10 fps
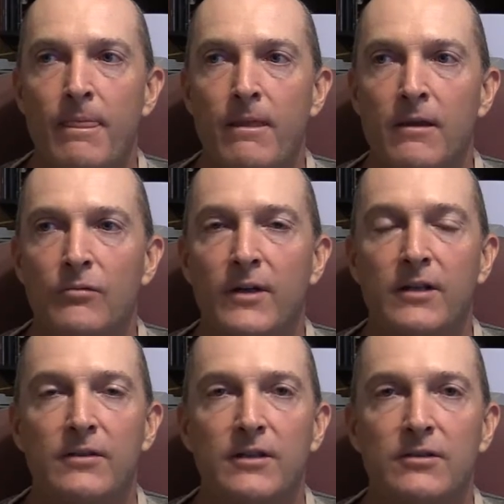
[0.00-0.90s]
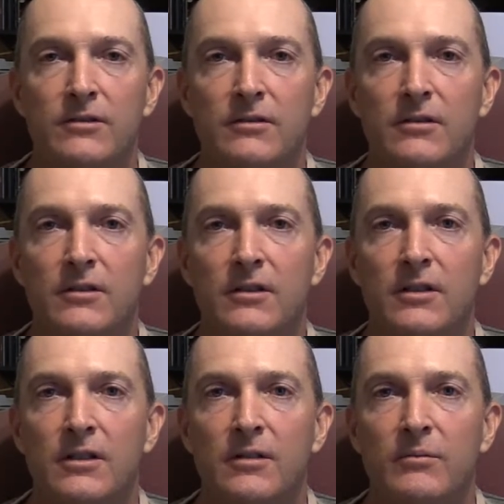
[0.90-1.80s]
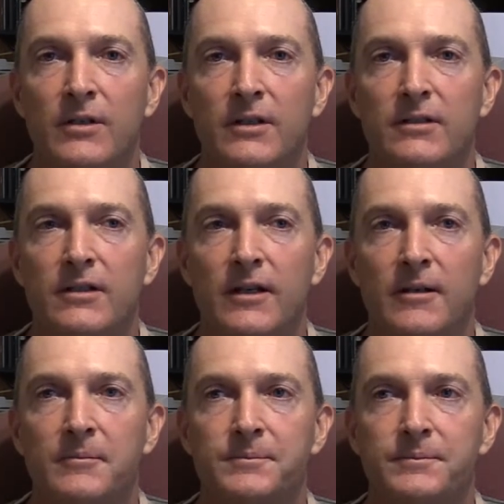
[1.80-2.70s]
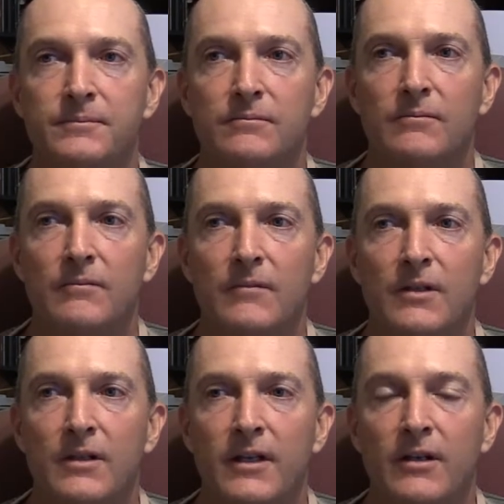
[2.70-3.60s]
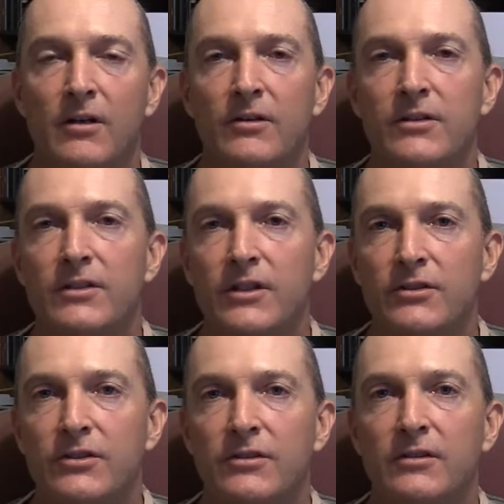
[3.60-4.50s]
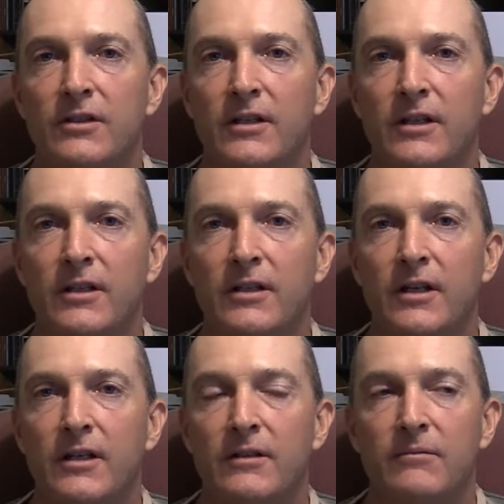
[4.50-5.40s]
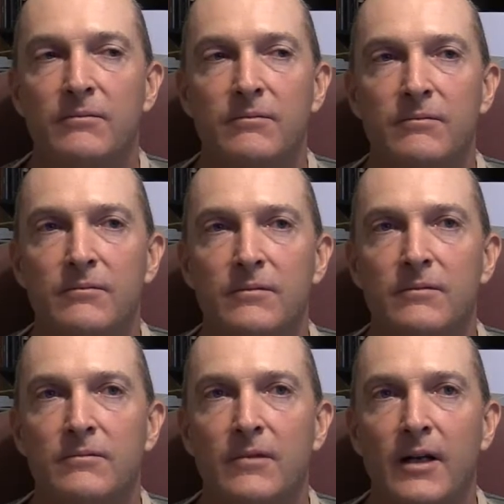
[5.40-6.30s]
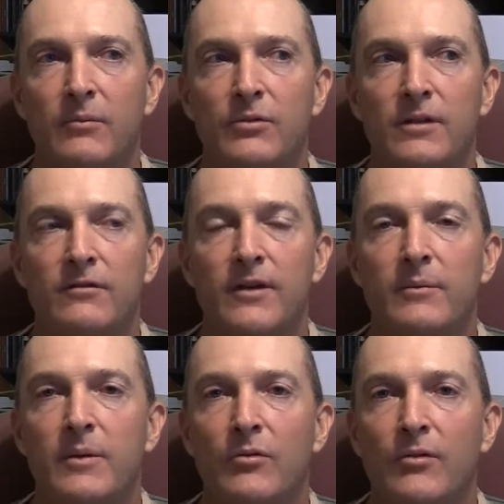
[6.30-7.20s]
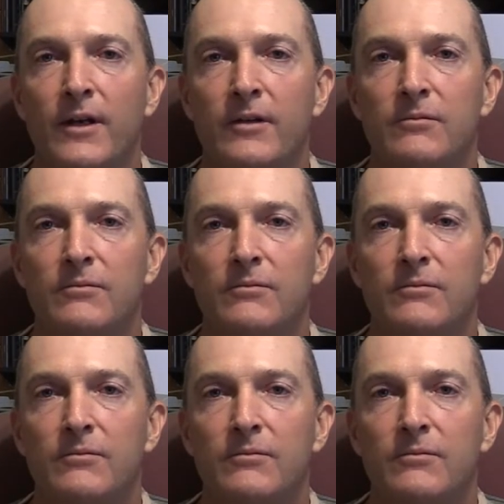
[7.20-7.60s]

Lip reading: regulation, but in our discussion, and I believe, if I remember right,